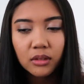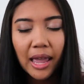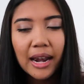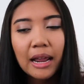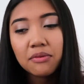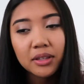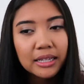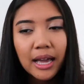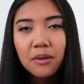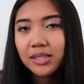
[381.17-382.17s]
And I feel
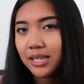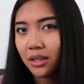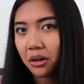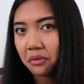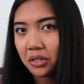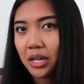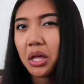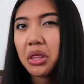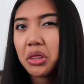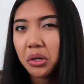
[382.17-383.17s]
like I was in there for
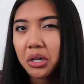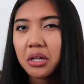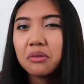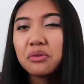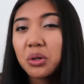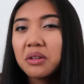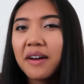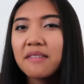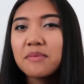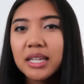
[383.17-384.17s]
like 30 to
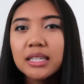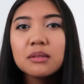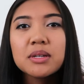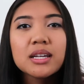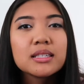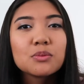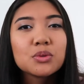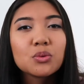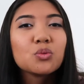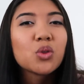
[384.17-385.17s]
45 minutes because it
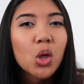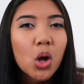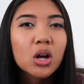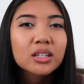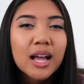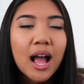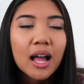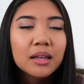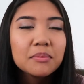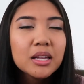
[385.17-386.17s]
was a long
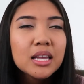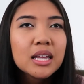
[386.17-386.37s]
time.